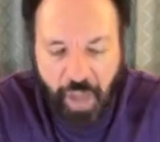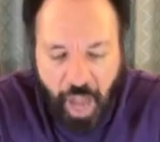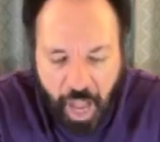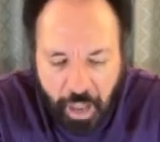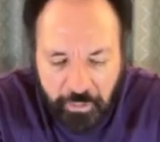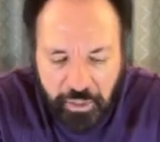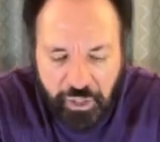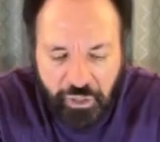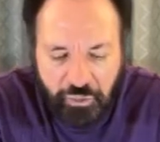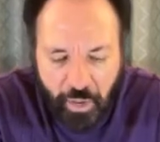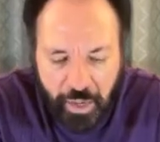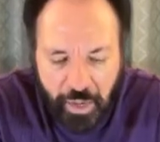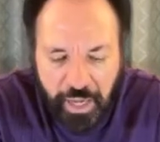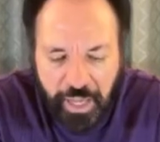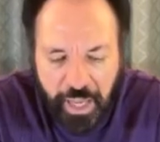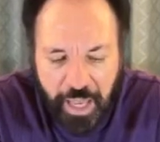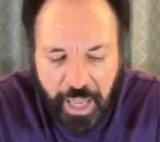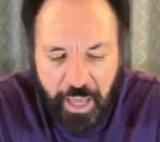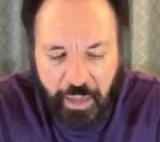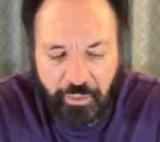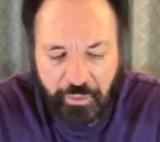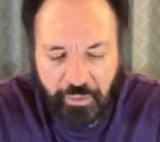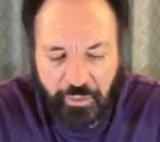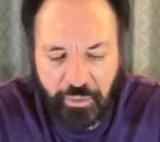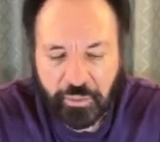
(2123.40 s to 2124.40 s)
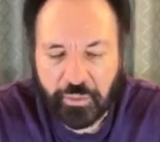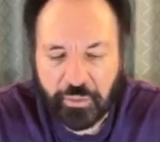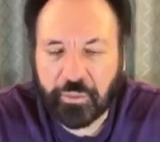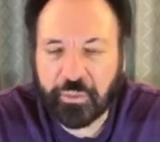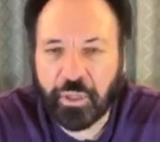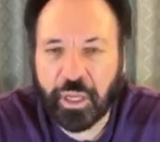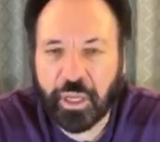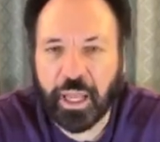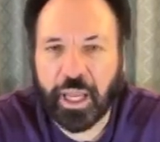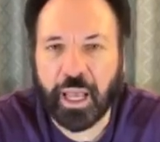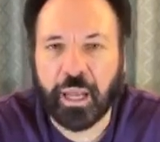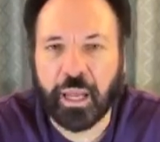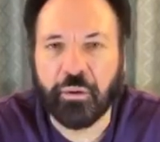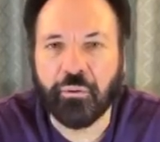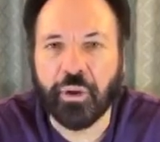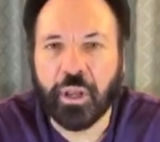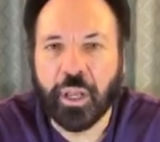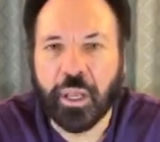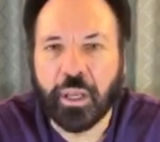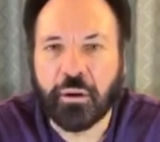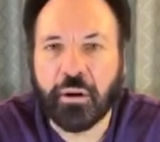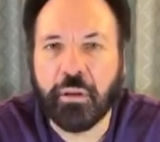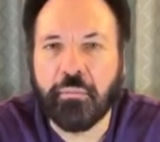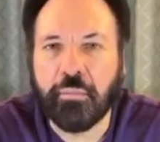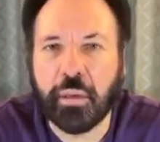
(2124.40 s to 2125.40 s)
Time is running out.
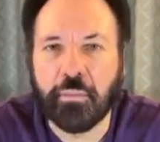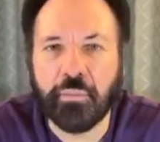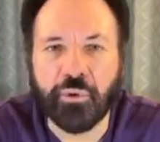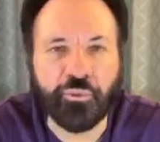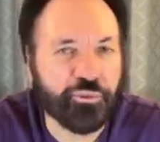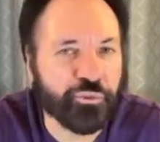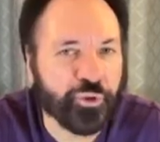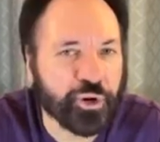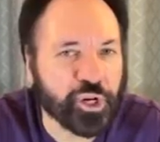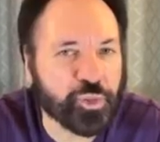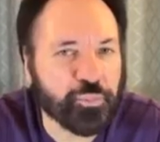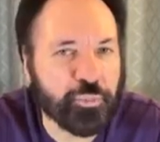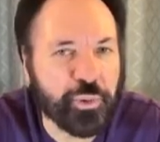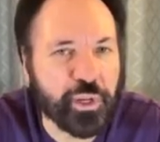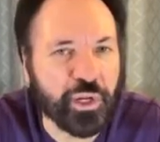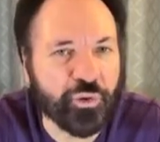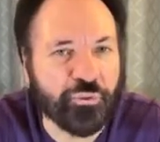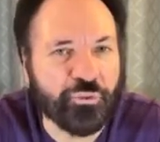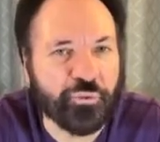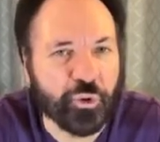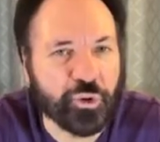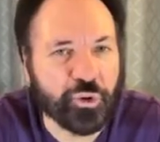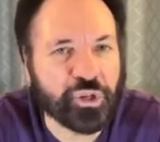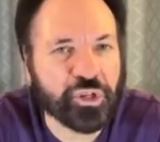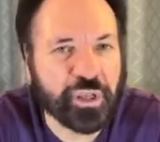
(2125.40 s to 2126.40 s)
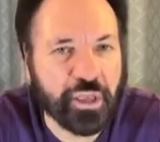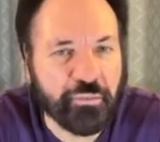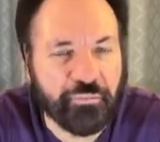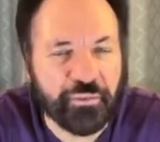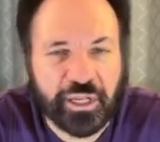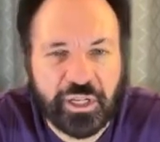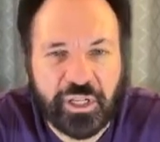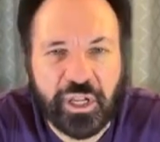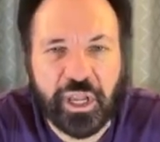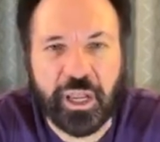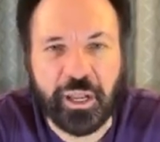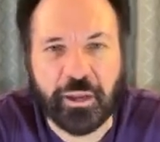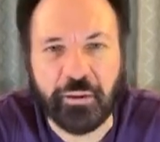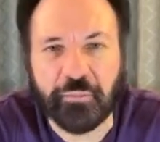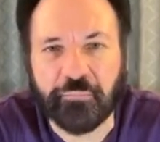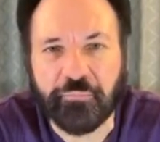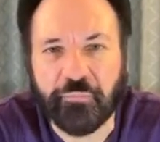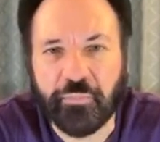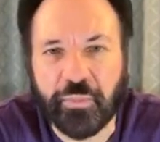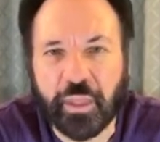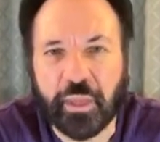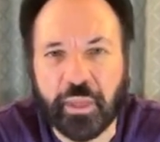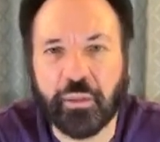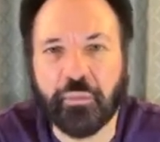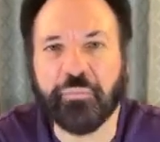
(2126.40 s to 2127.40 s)
And remember 1 Peter 4,
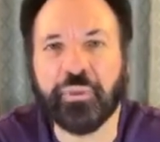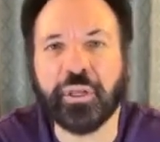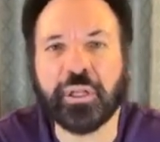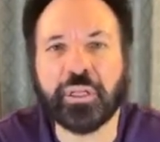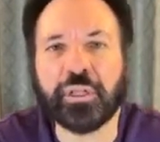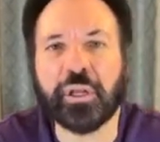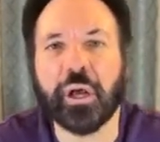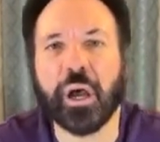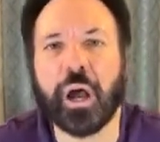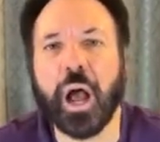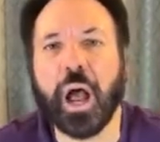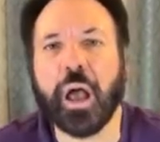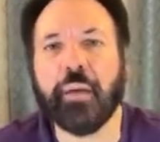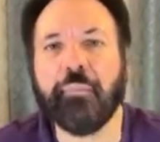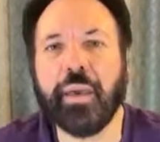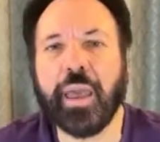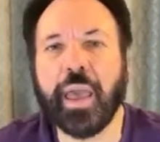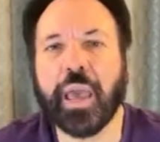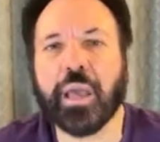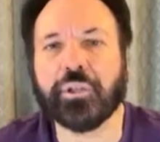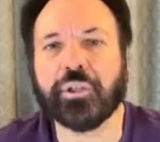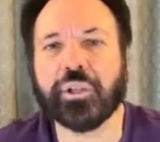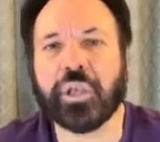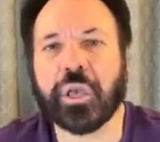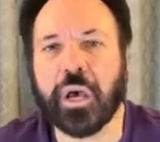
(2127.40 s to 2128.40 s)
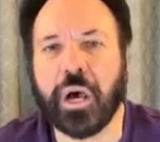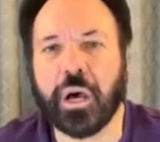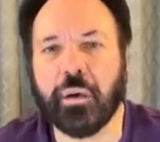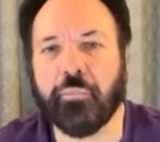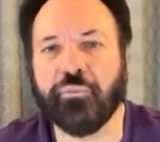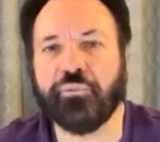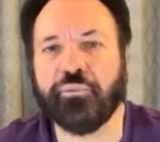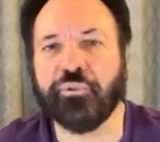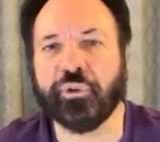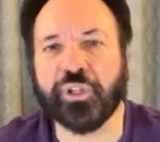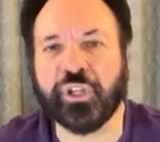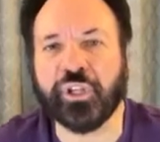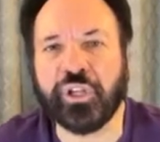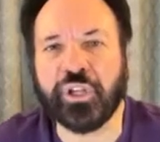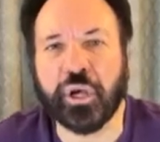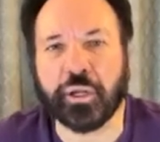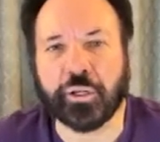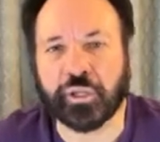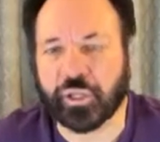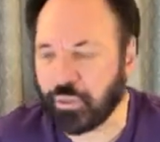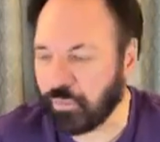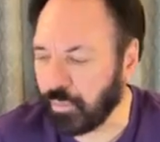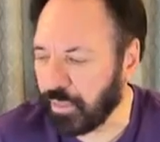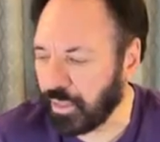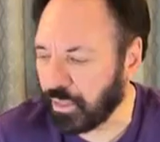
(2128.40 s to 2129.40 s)
17. The time has come for
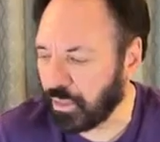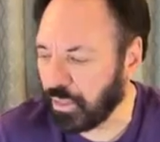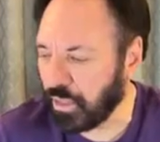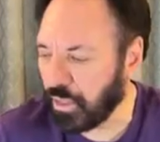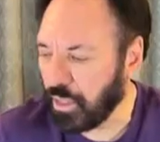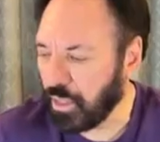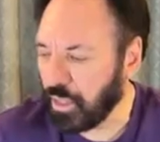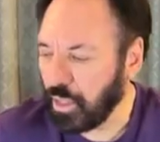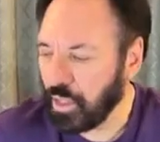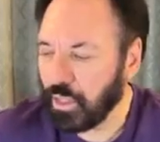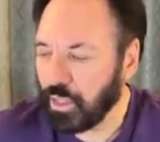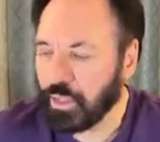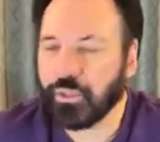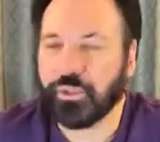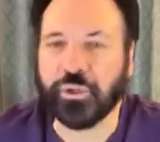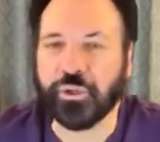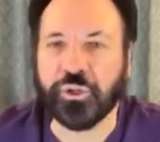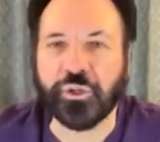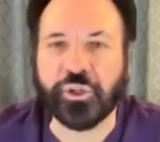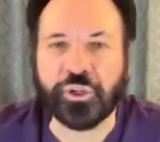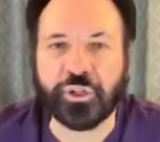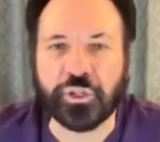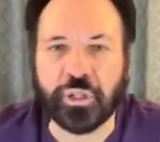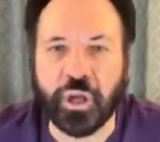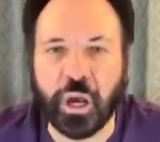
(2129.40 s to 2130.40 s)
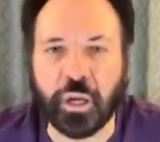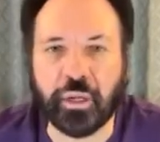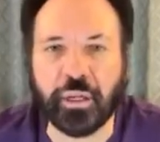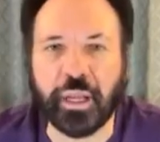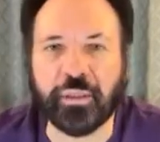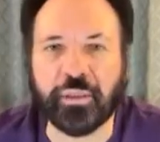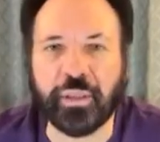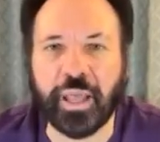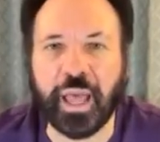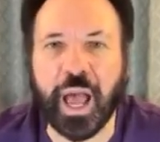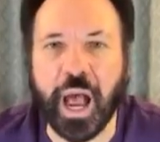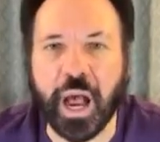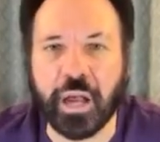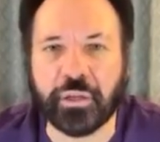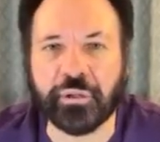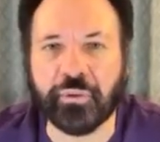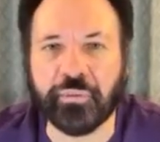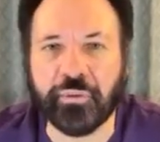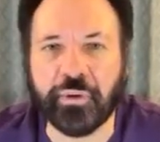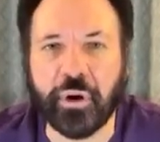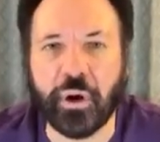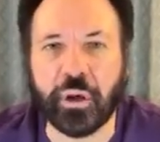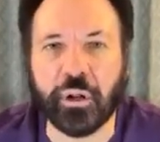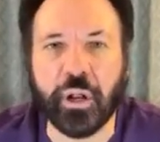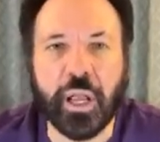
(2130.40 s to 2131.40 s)
judgment to start at the house
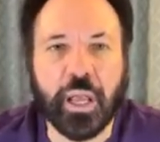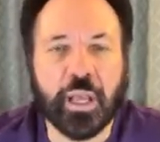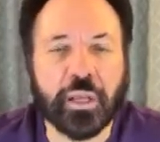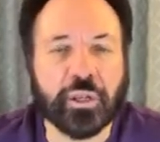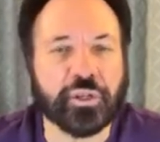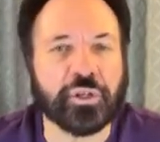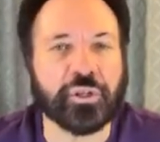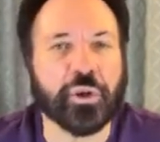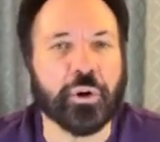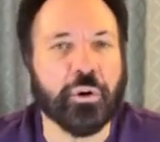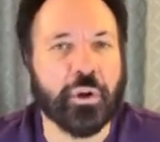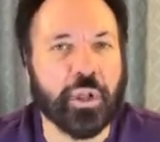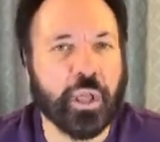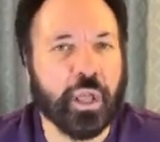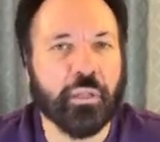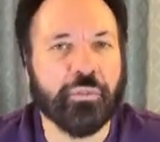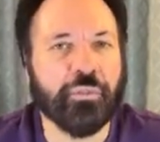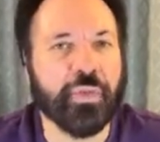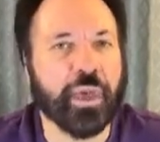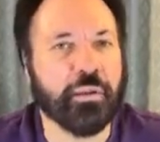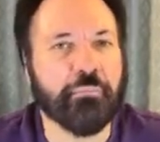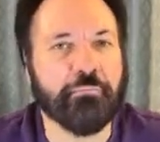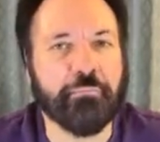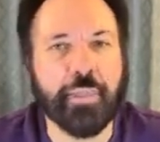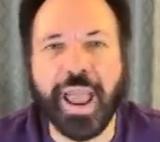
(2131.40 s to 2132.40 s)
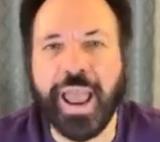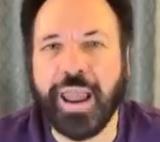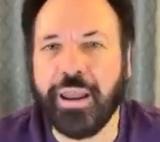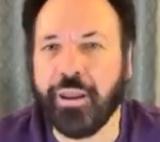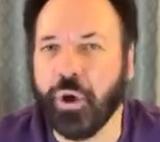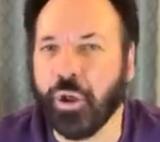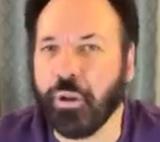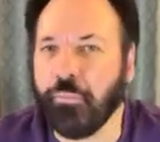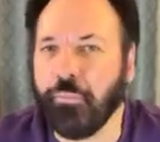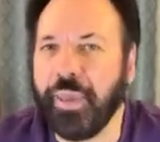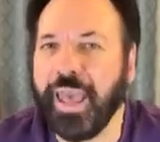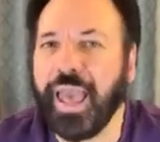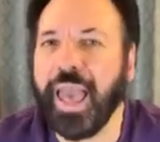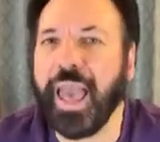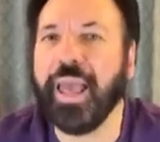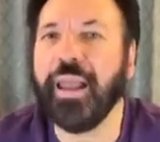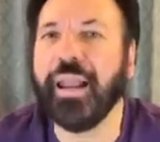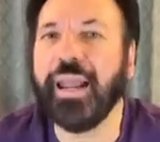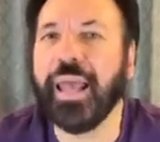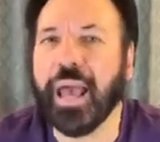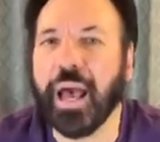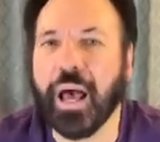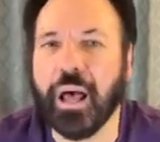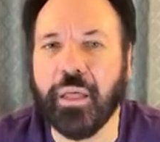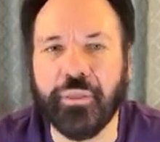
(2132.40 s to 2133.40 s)
of God. So there may not be
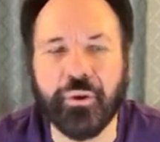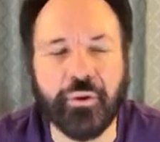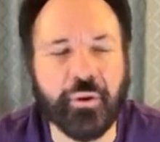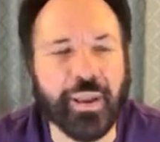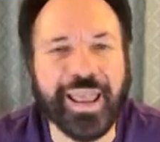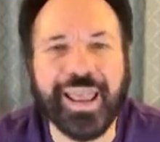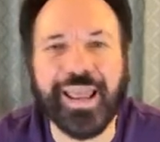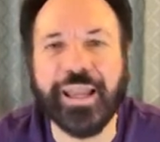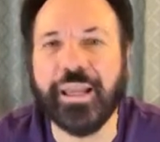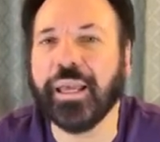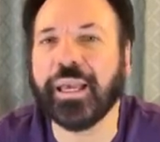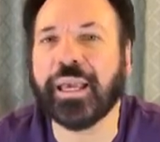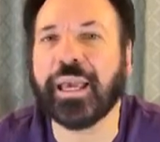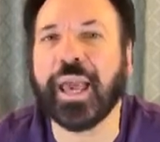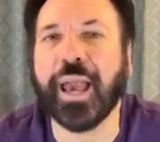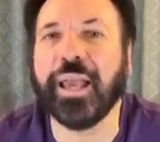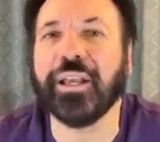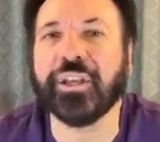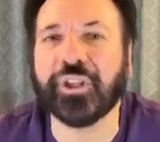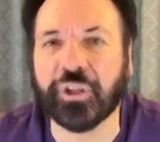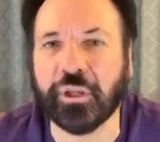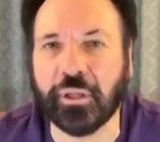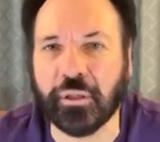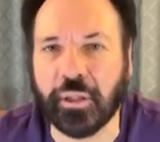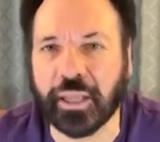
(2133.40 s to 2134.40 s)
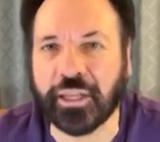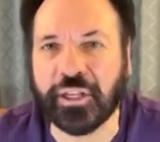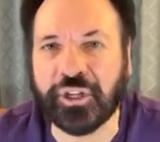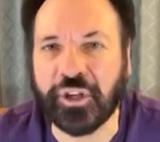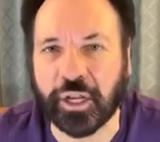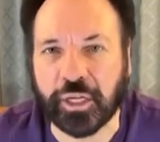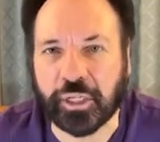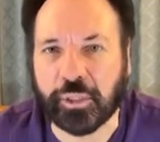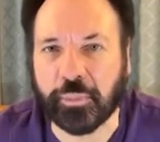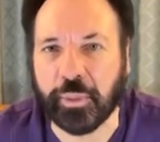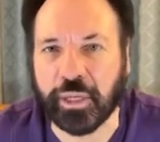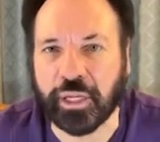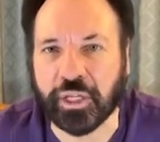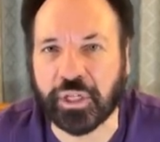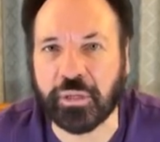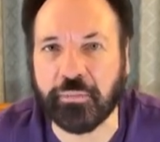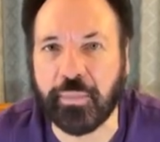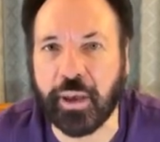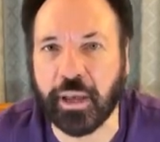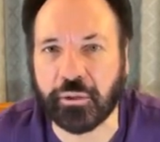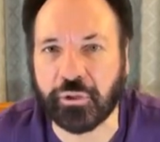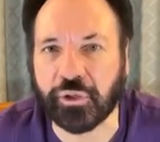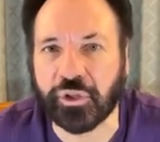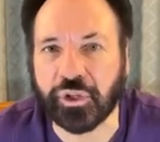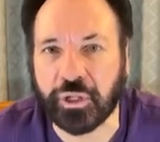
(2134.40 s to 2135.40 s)
any other indication that judgment is
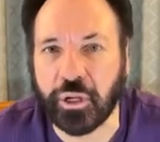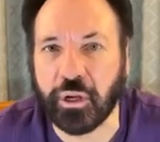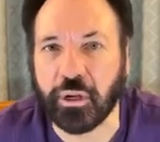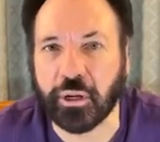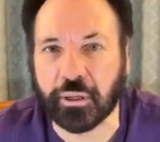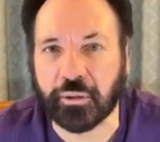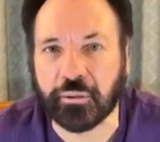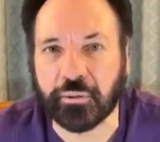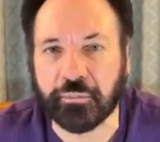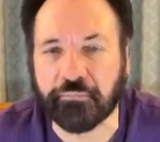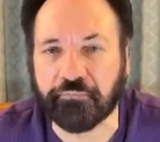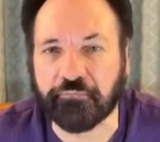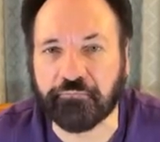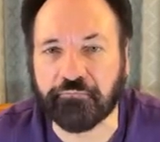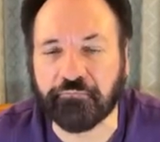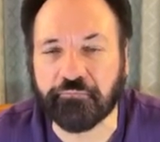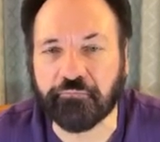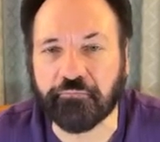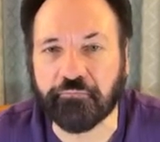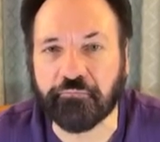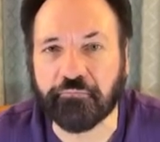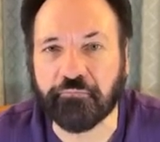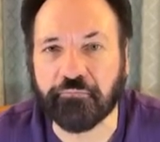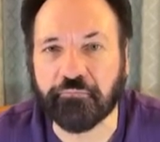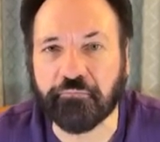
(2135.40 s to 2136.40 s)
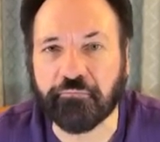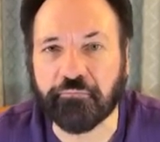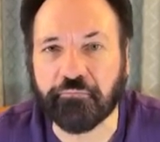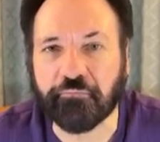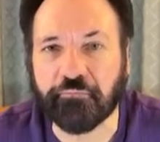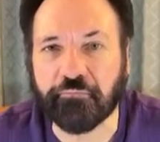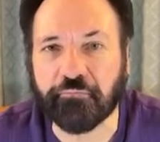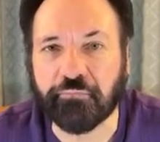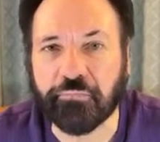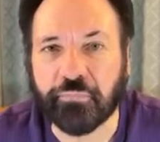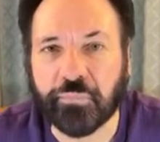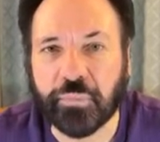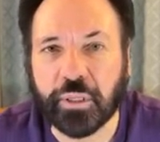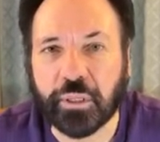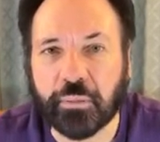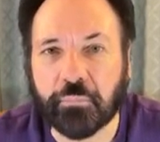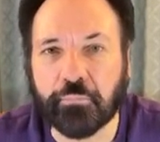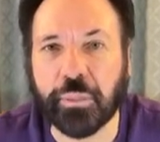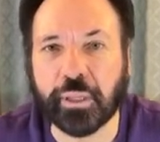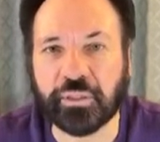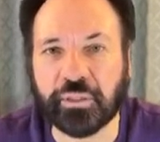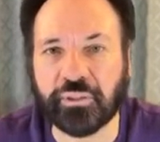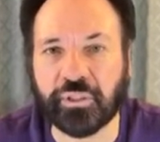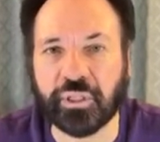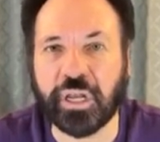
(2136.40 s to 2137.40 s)
about to start,
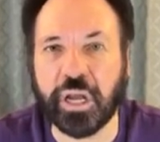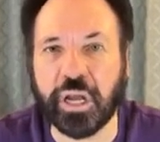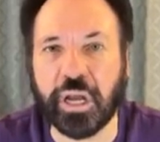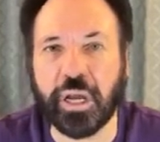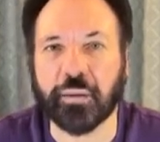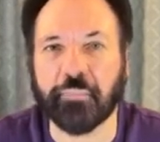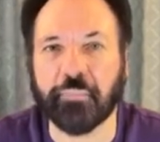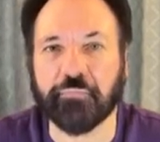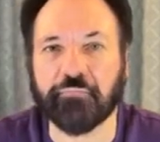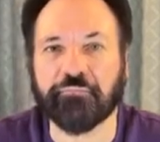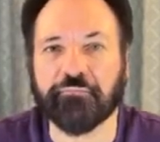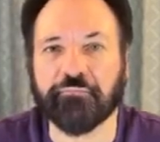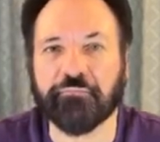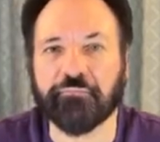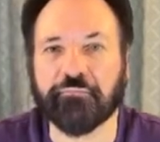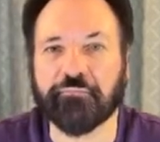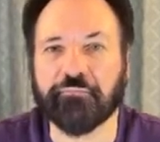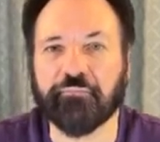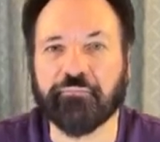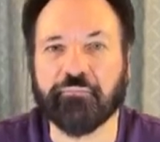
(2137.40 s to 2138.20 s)
but the time.